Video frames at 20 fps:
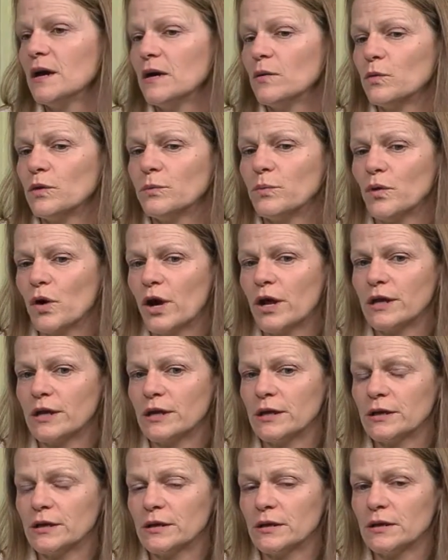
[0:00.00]
We brought
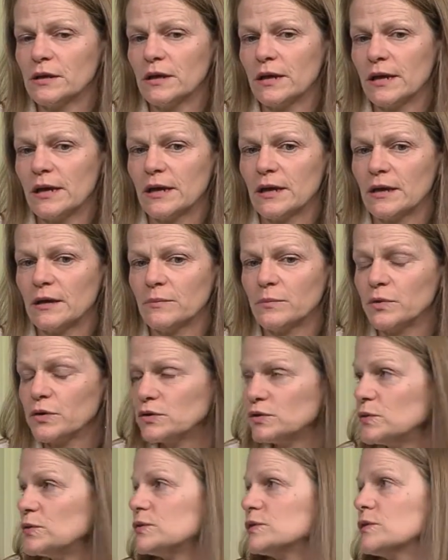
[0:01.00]
in a
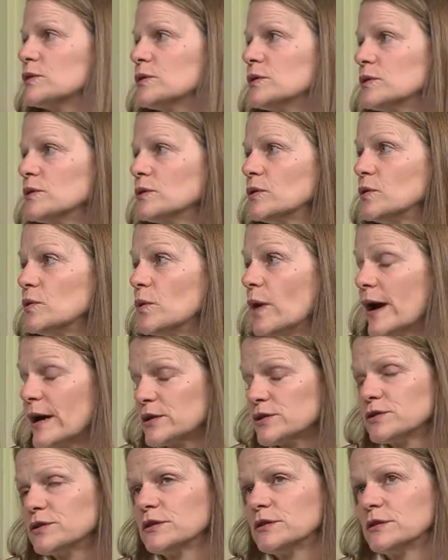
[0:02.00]
producer who
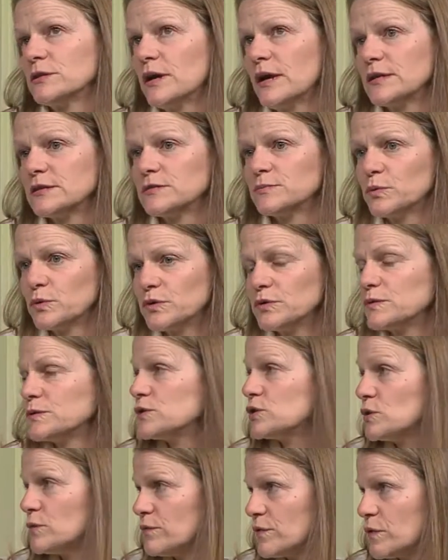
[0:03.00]
actually has
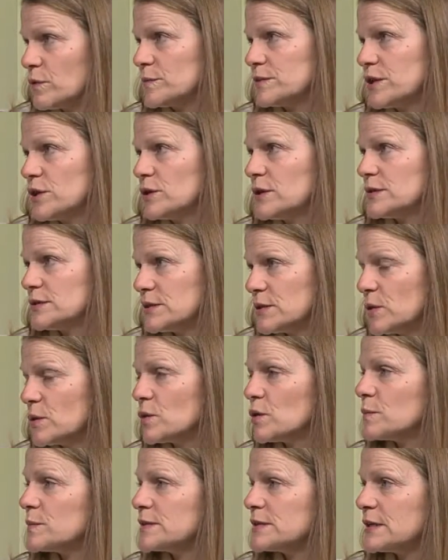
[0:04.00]
produced two films here. He's an
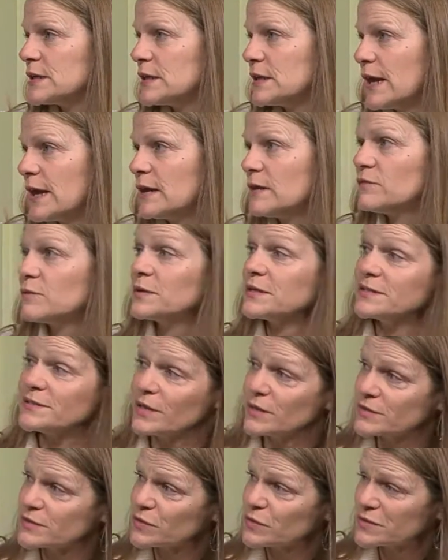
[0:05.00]
Oklahoma City native, but he's
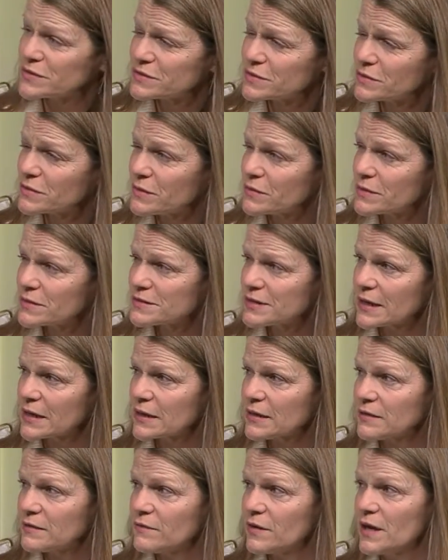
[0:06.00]
also a studio
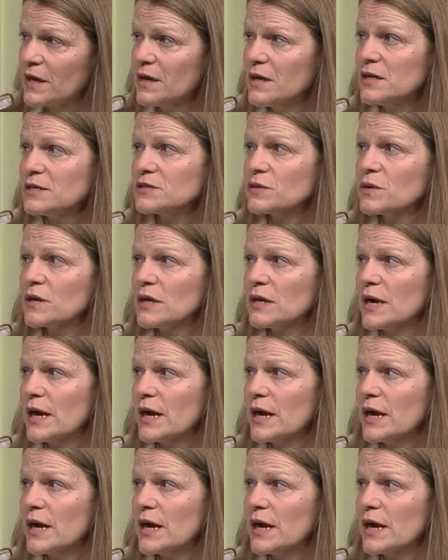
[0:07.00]
executive. So he